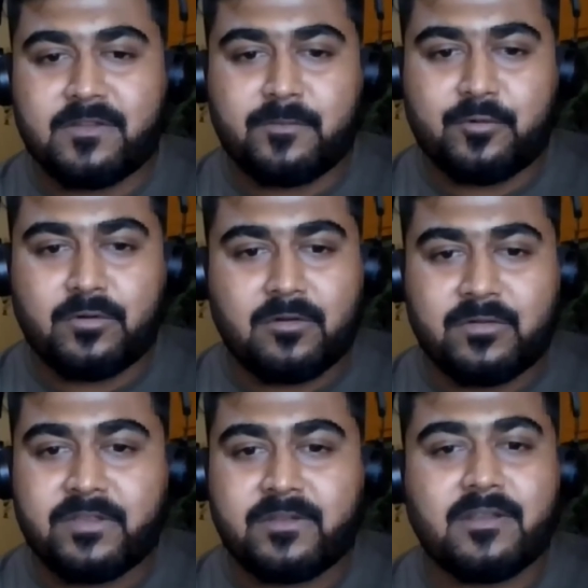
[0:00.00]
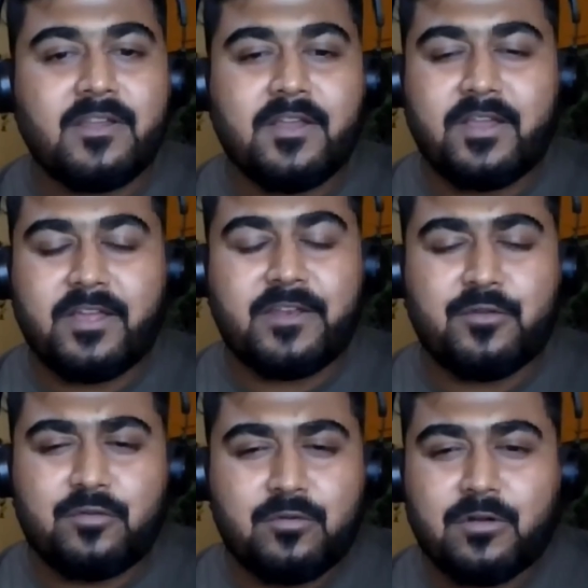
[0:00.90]
support out there and
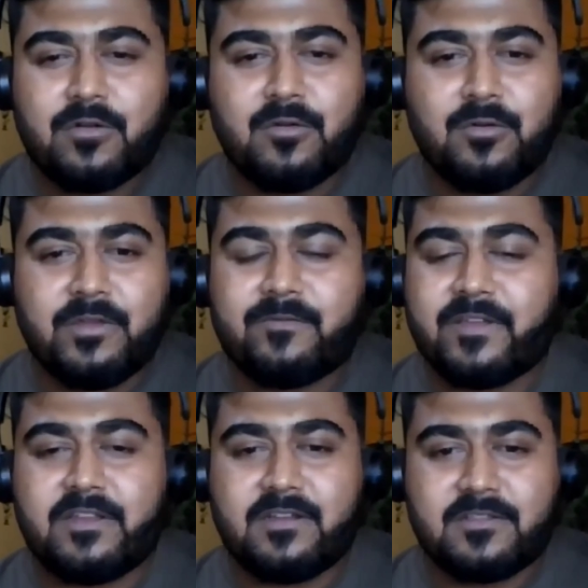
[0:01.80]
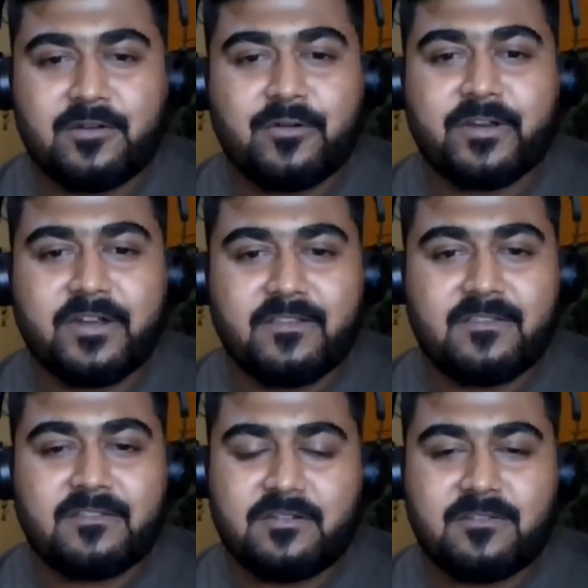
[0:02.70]
you do not know if any other
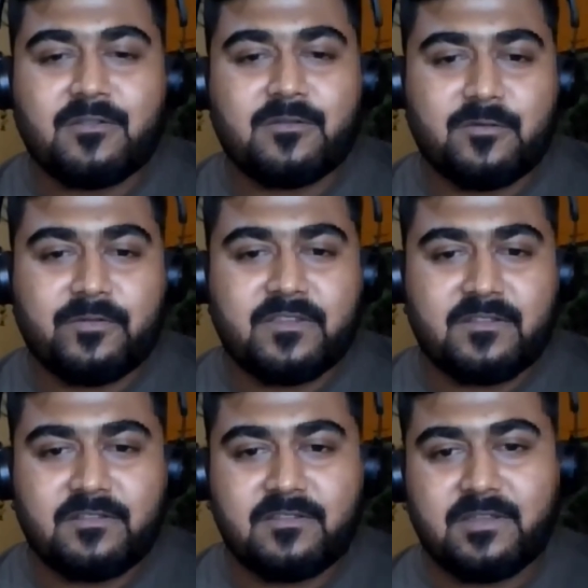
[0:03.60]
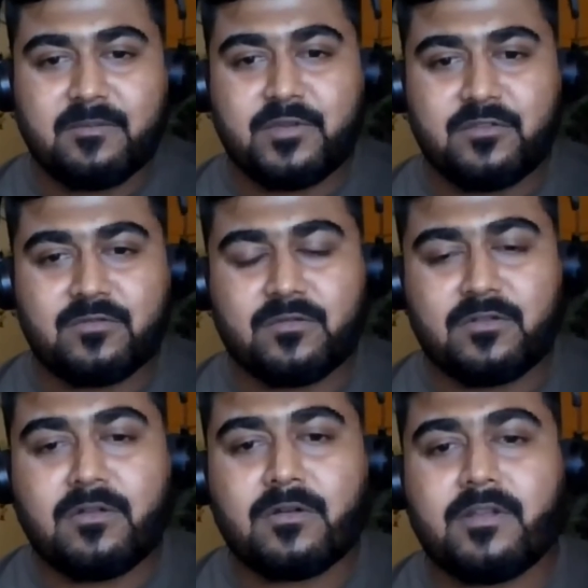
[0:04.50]
organization is also facing the same issues or
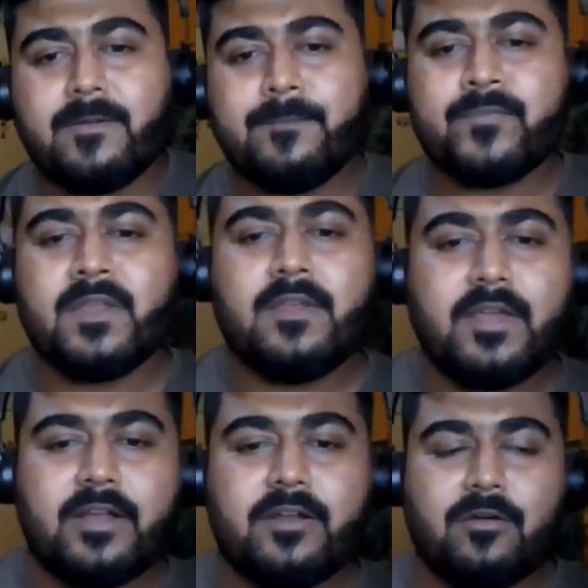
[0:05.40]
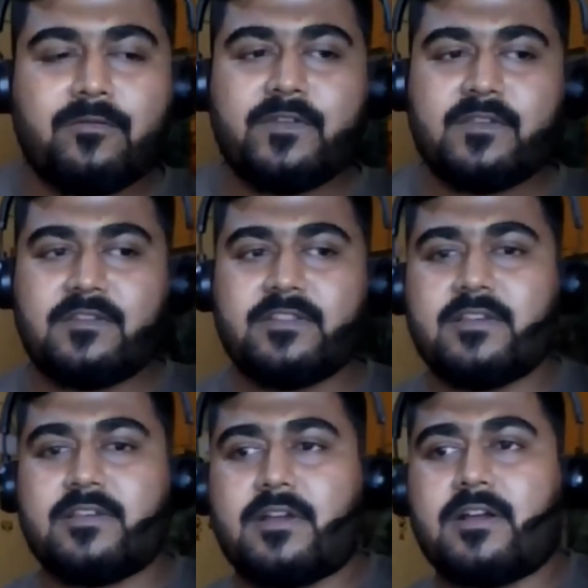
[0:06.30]
not. And obviously,
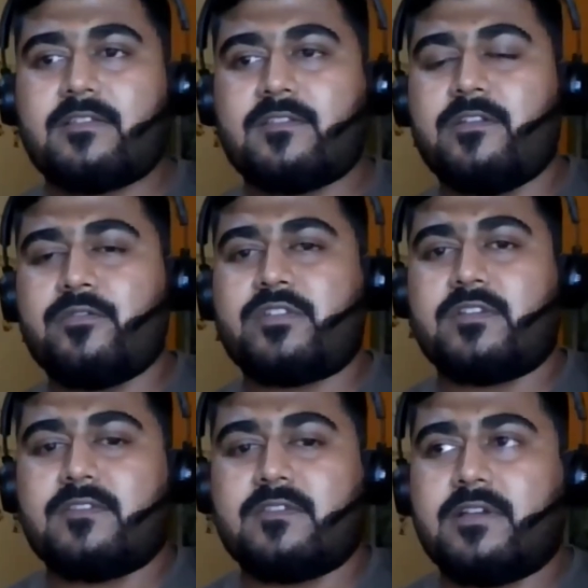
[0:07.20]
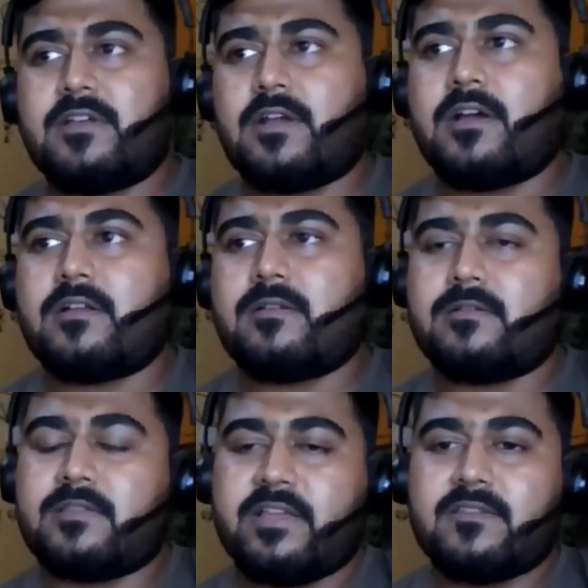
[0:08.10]
there are solutions, there are
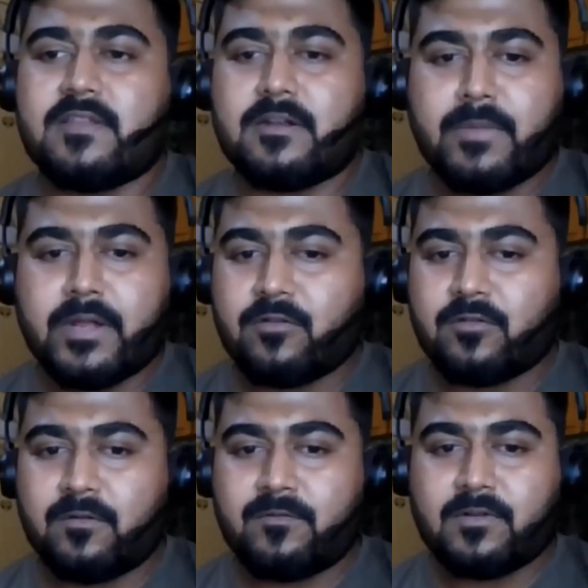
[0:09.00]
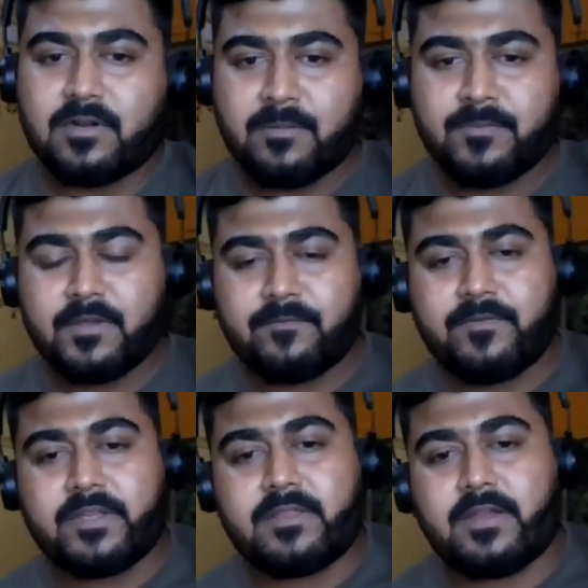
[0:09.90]
things that Microsoft comes up
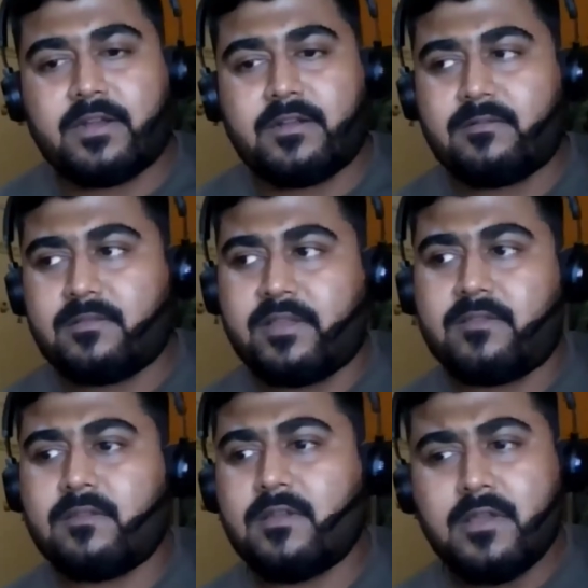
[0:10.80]
with and things.